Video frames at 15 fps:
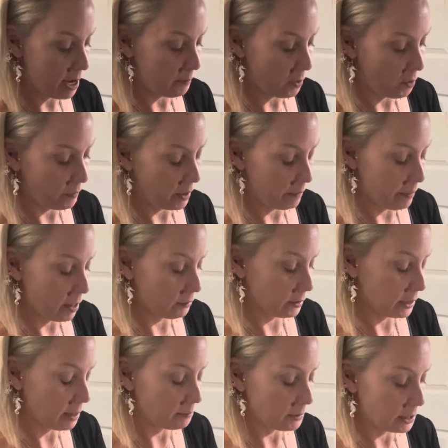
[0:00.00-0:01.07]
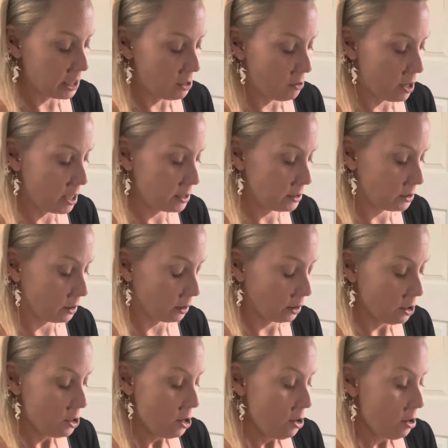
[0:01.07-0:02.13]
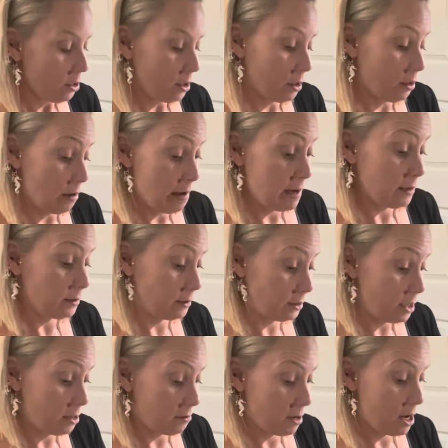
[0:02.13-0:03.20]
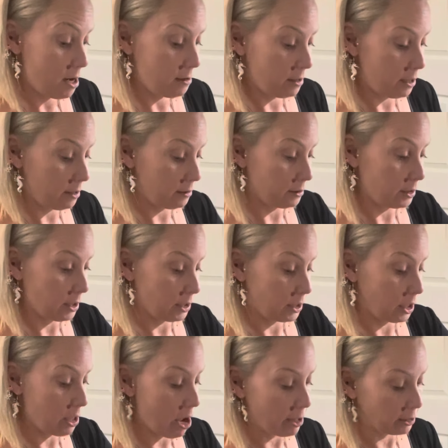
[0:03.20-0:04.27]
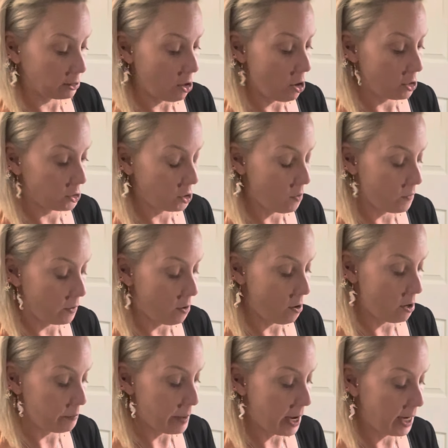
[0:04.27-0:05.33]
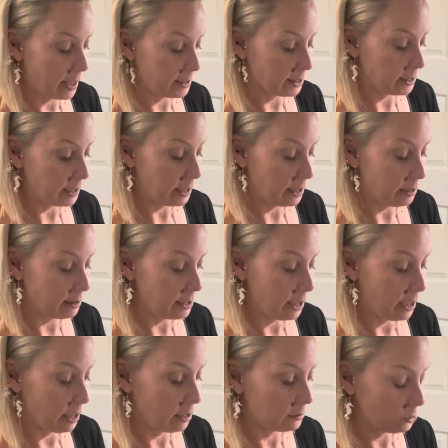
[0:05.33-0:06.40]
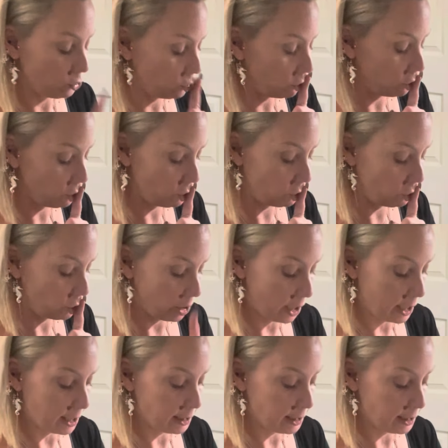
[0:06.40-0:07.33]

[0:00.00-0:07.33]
moment about some secrets or uh, in secret. There's there's a lot of thoughts going on behind the scenes here. Shh, like I